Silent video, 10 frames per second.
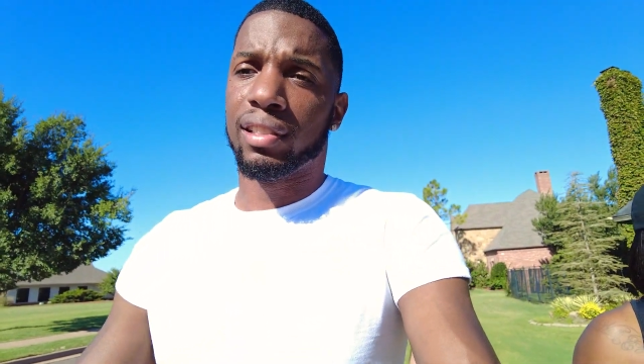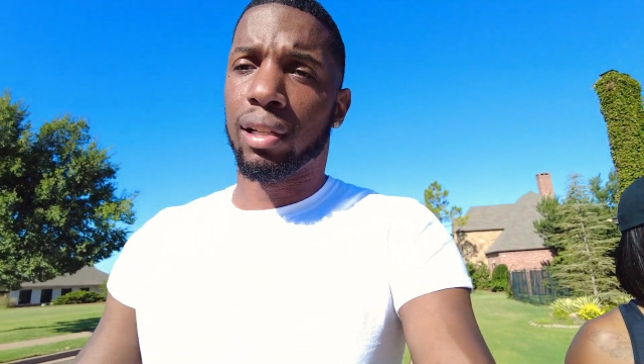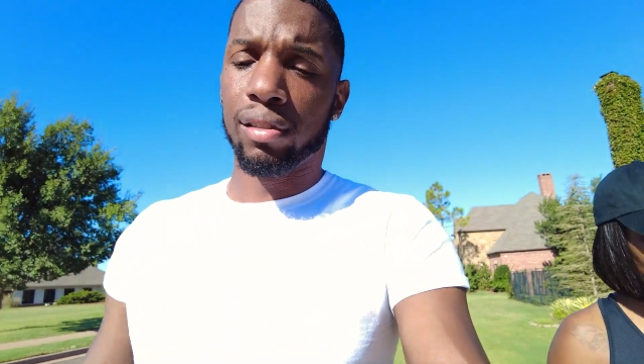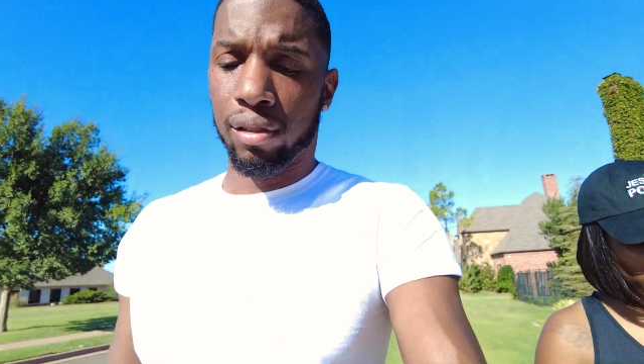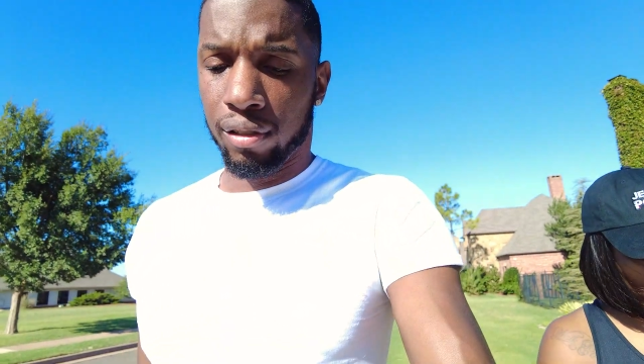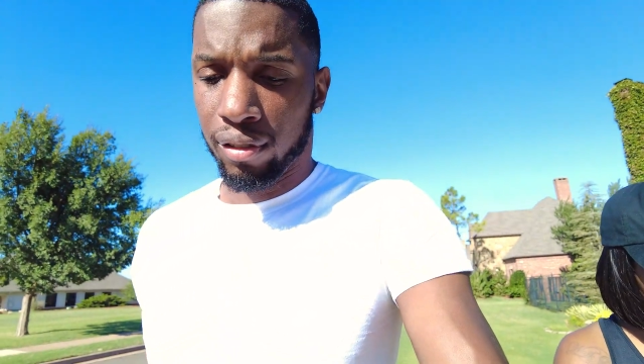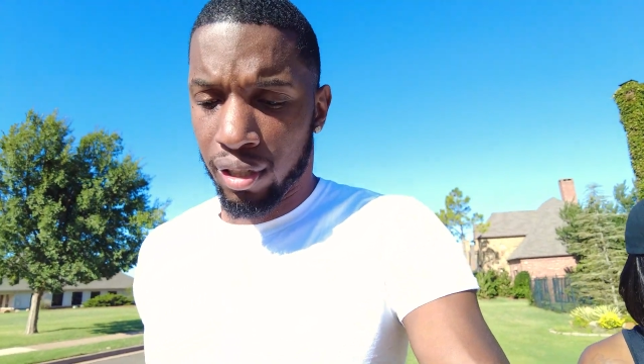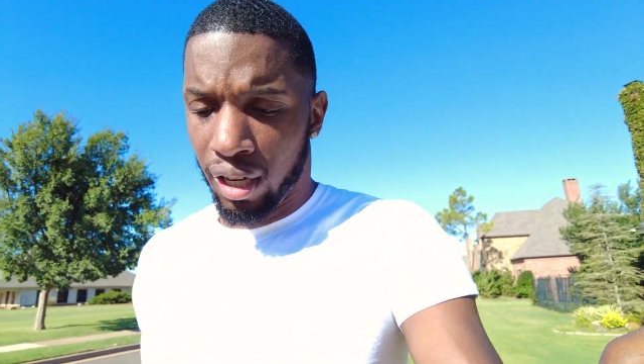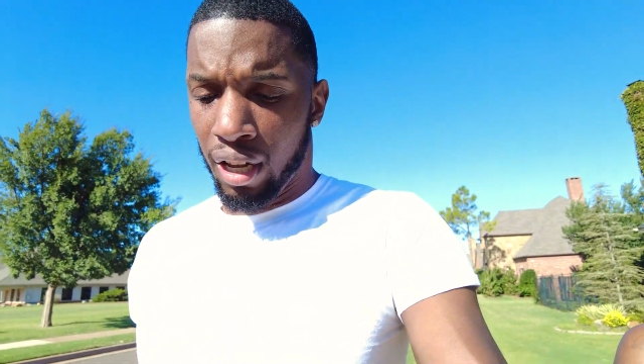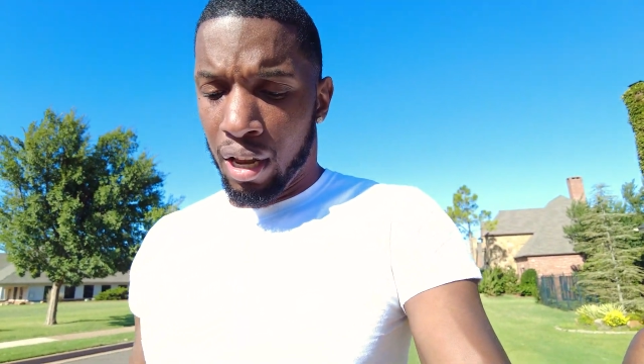So
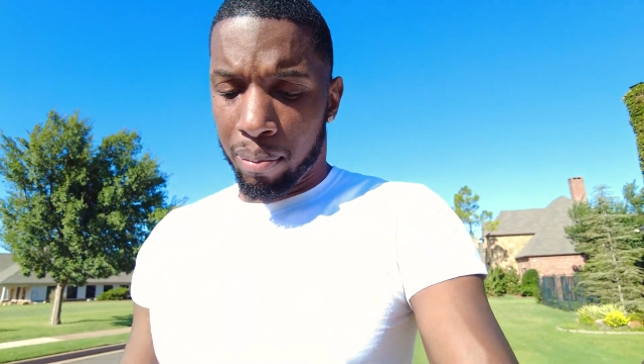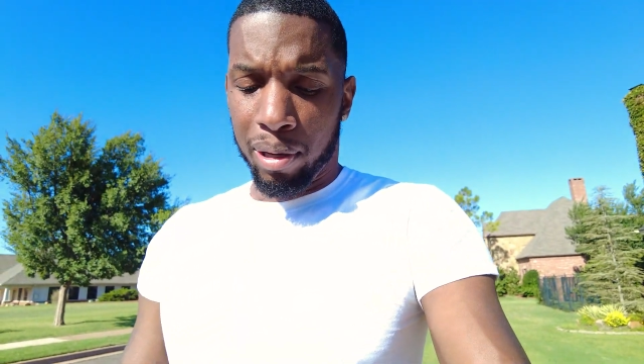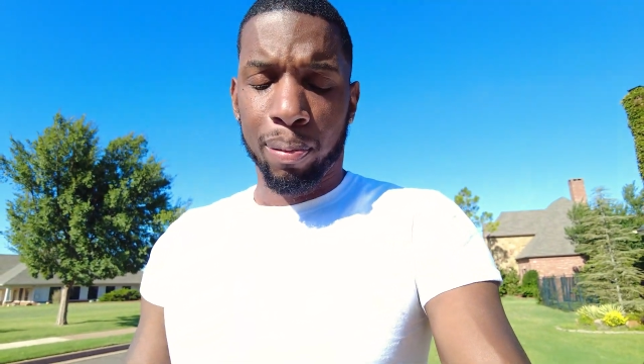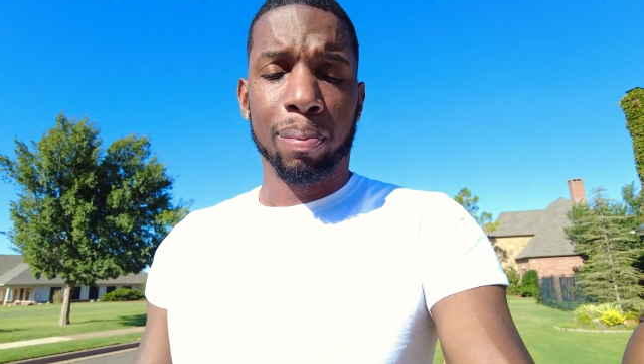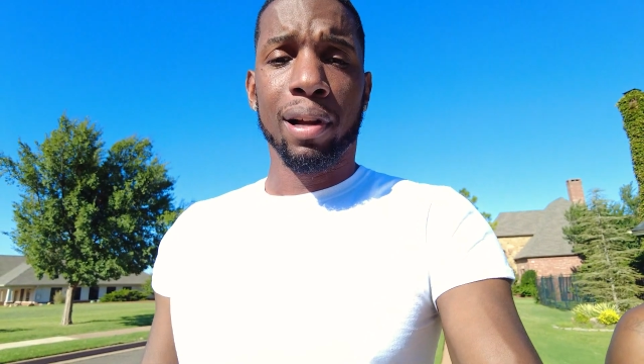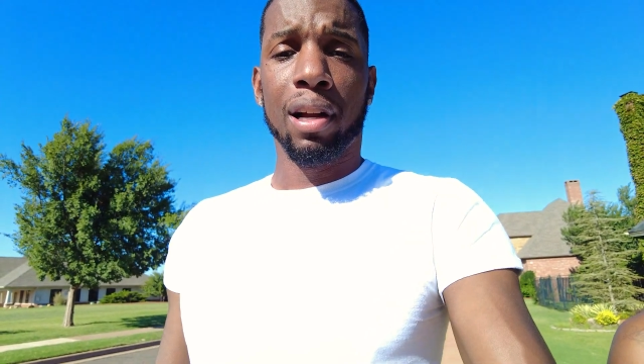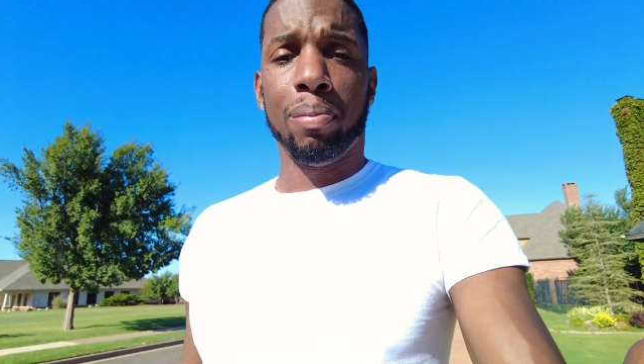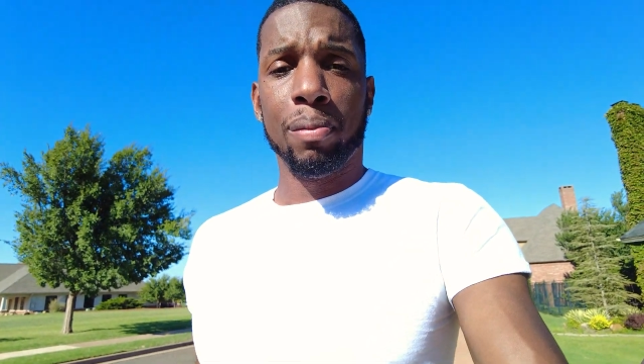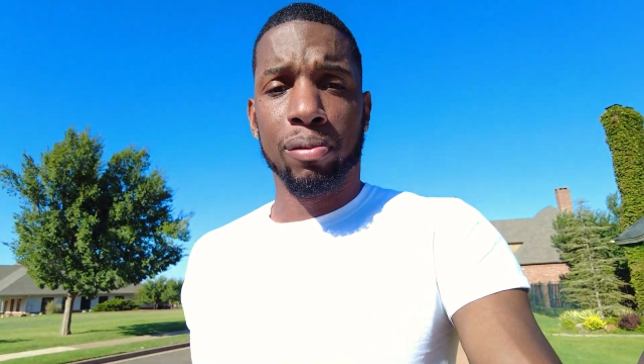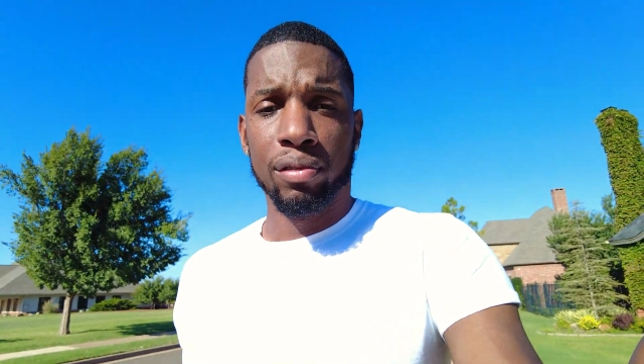be prepared,
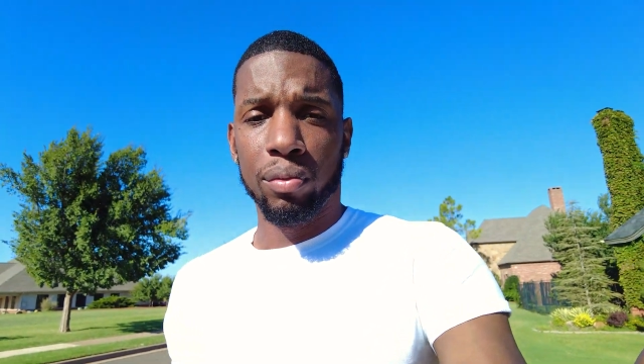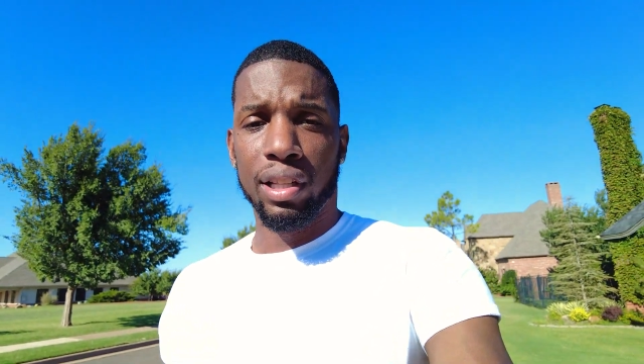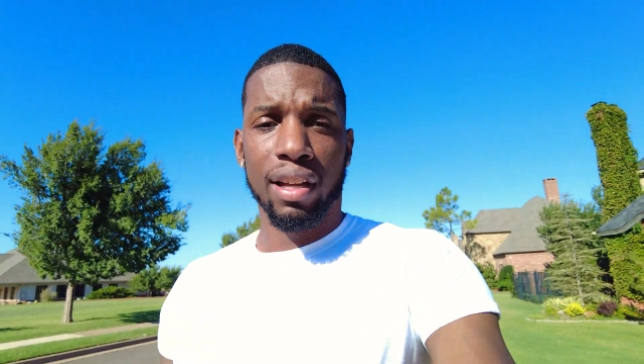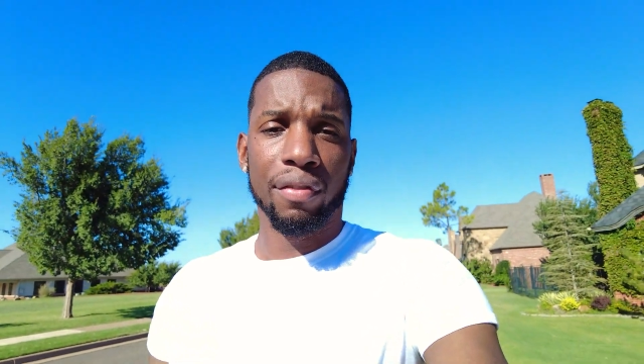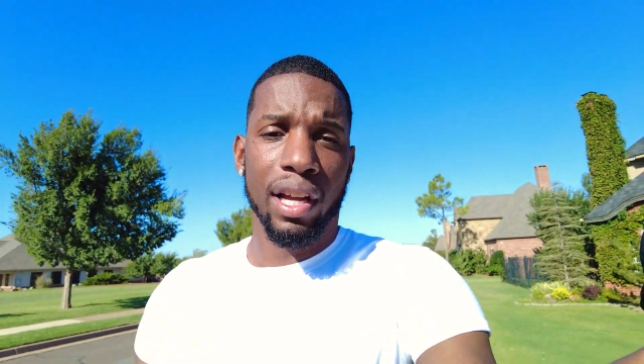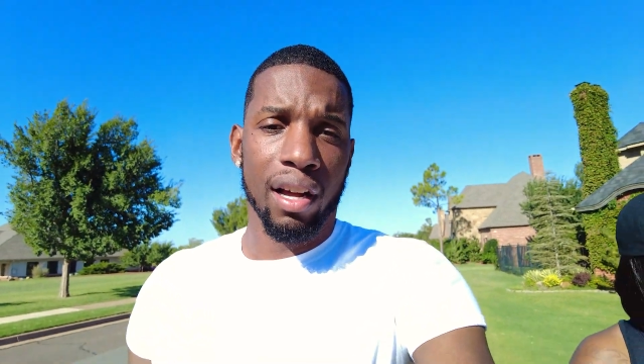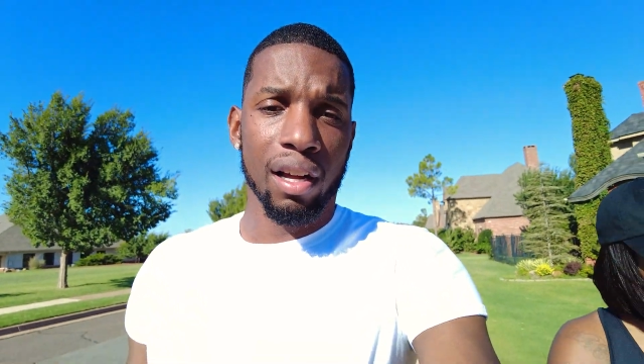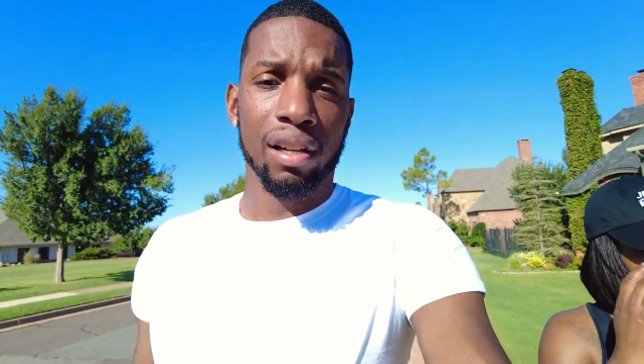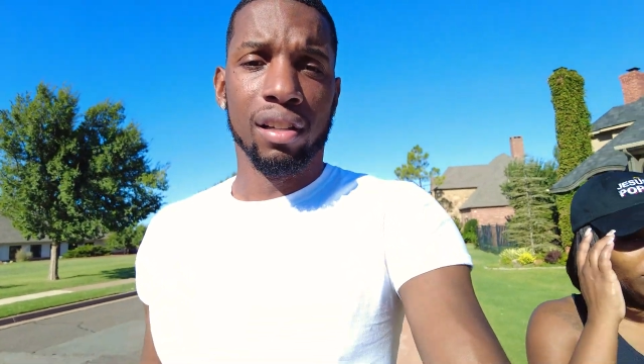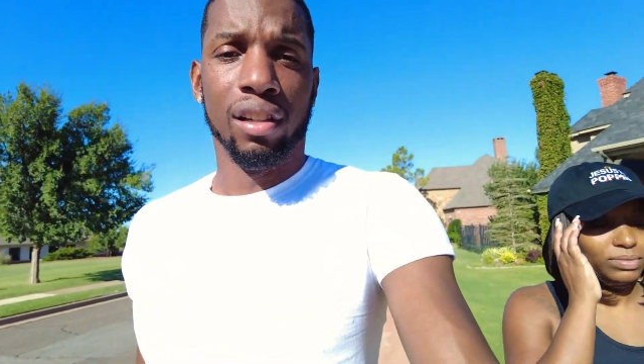people. We love y'all.